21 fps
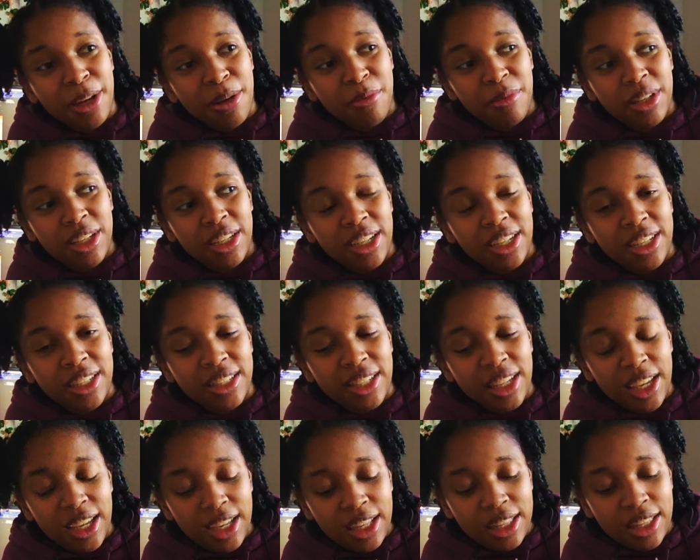because
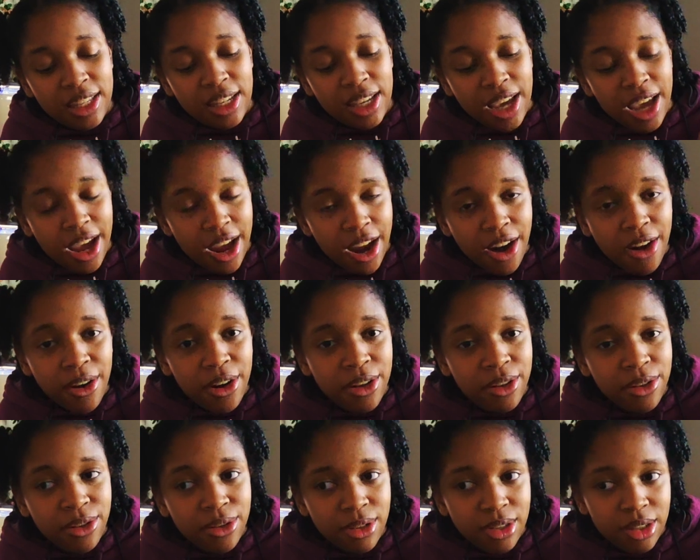the
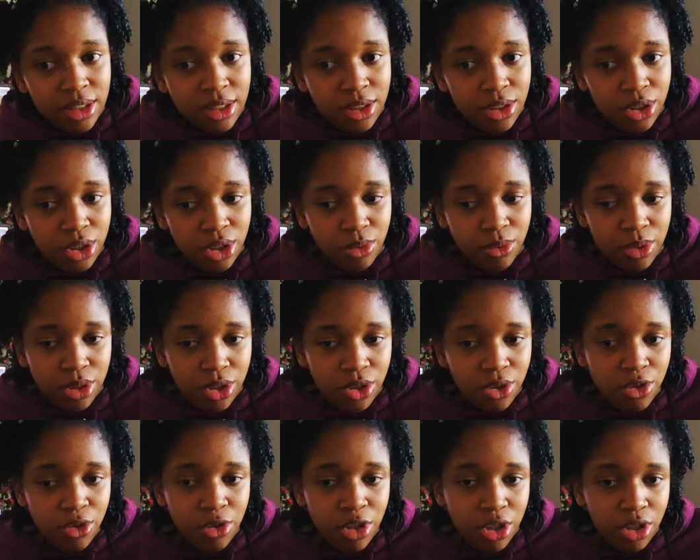arrows, so when
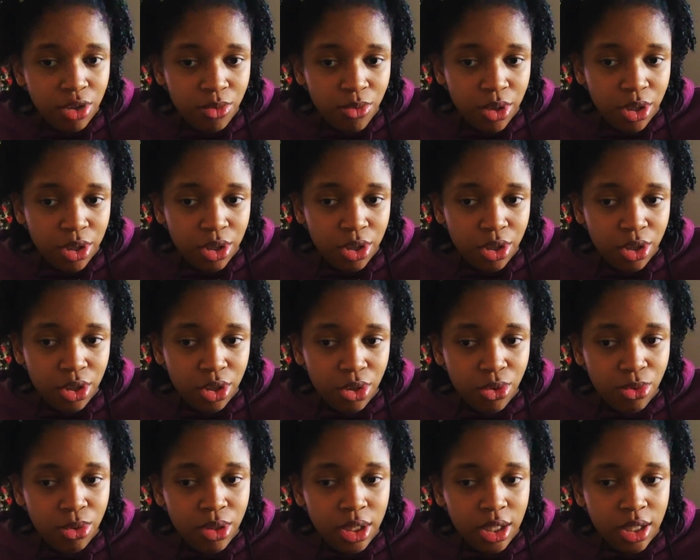you're
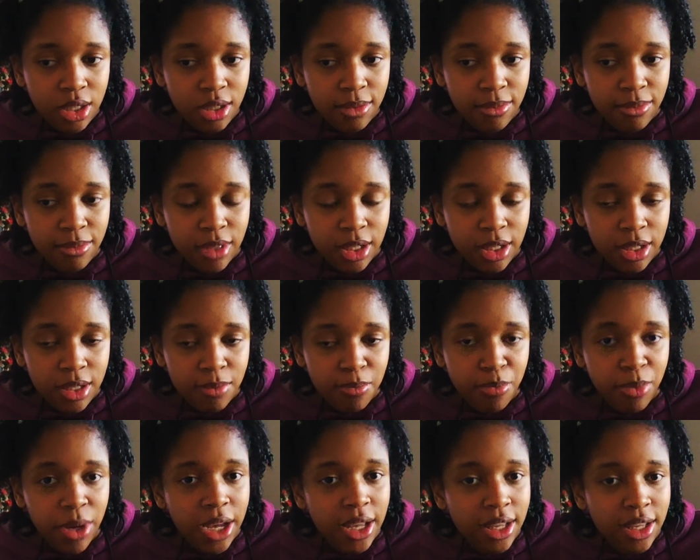using
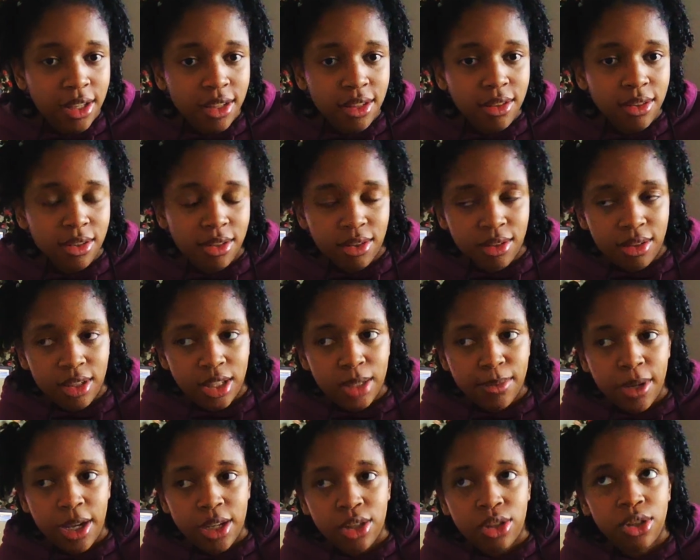buttons,
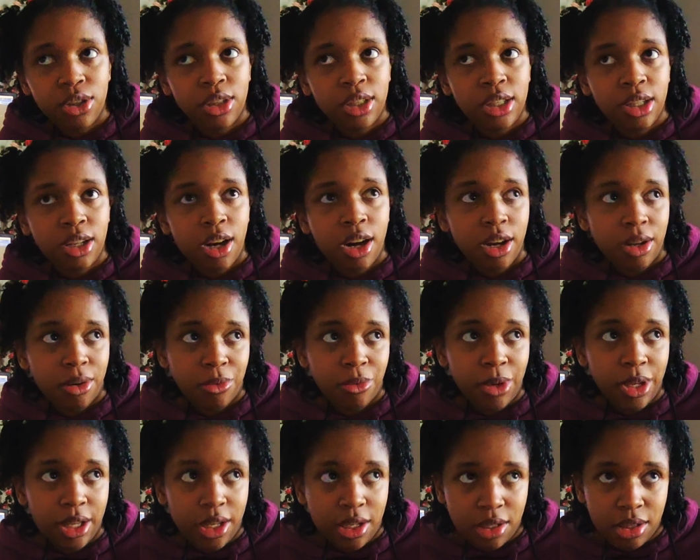especially on
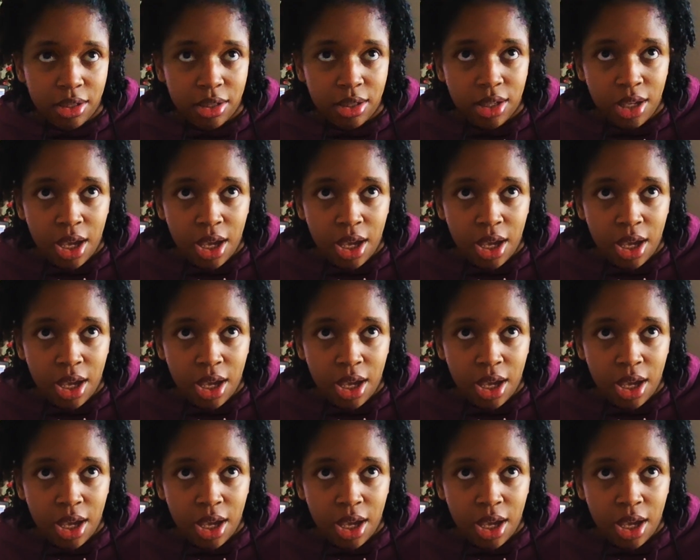Wix,